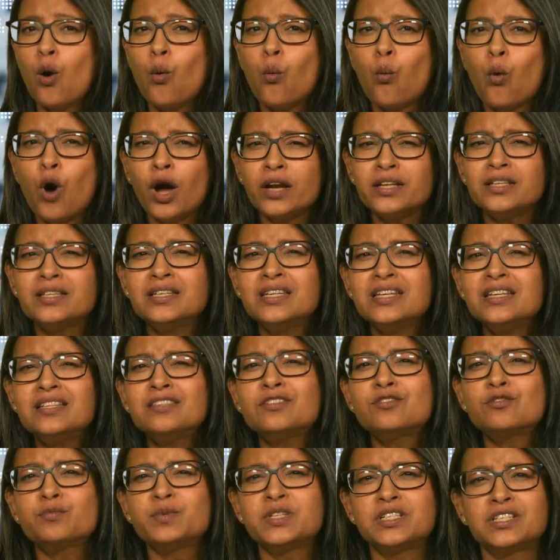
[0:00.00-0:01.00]
What
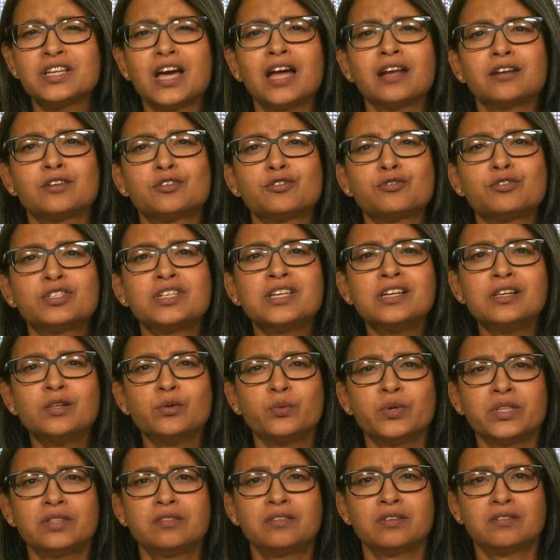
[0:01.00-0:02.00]
needs to be done to
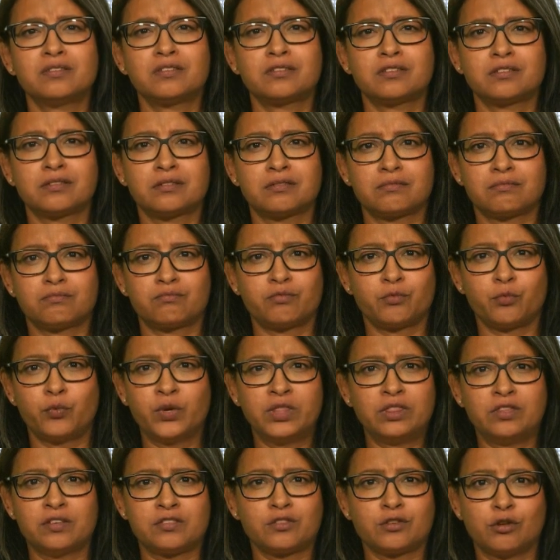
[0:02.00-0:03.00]
deal with this?
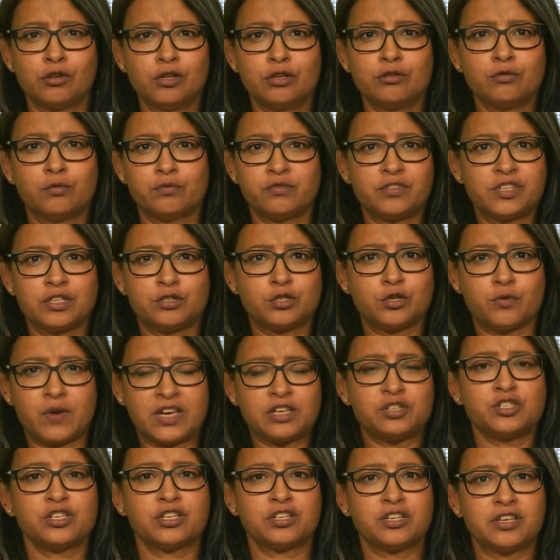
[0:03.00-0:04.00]
With the
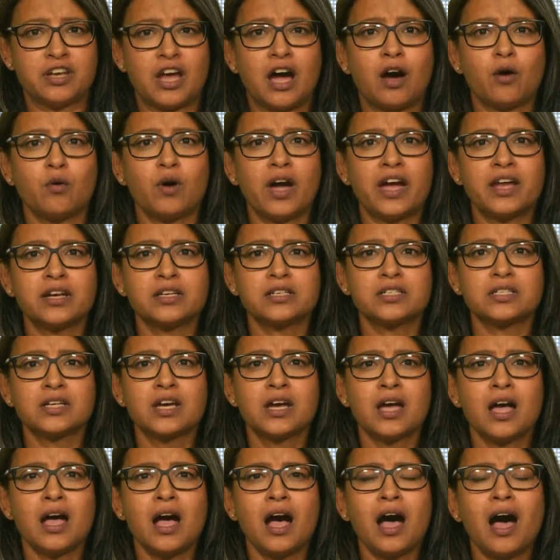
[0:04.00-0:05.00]
situation now, and
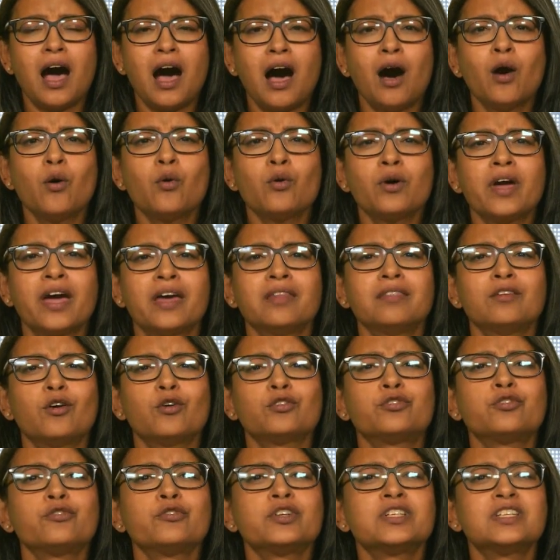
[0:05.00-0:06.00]
how can
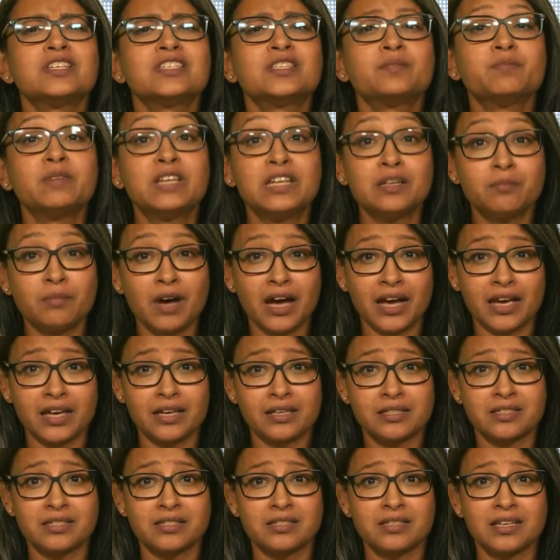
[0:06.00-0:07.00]
the authorities
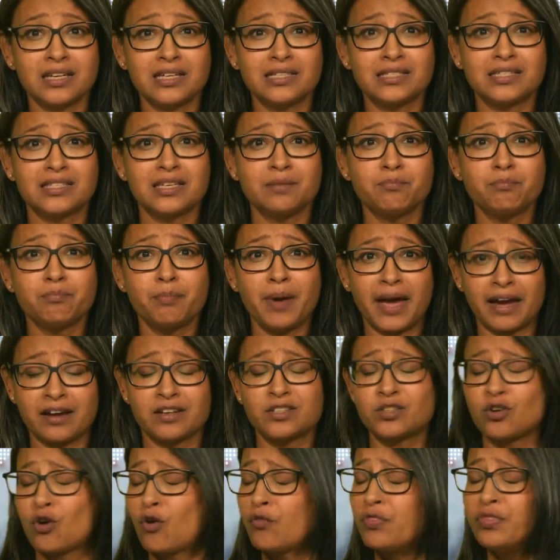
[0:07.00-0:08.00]
minimize its
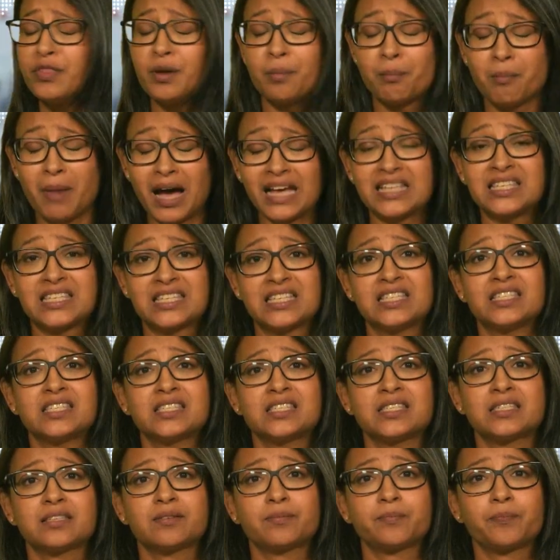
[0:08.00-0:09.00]
impact on the
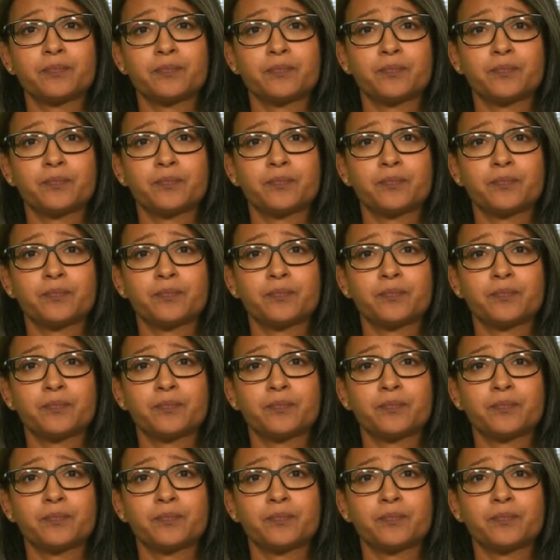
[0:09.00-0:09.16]
masses?